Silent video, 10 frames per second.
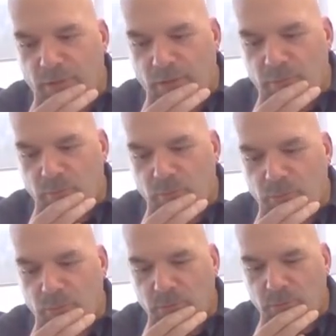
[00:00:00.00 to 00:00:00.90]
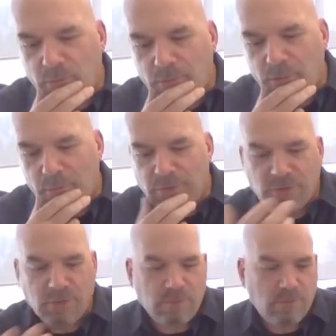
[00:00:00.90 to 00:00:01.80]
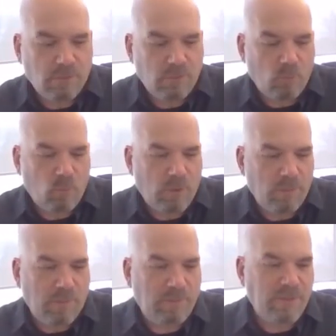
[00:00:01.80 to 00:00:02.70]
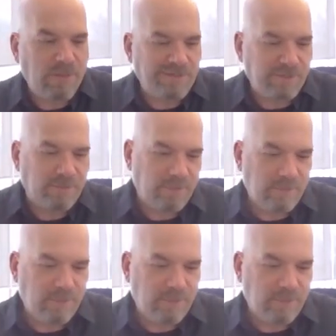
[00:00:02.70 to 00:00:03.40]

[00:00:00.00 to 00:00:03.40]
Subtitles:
I mentioned one that maybe doesn't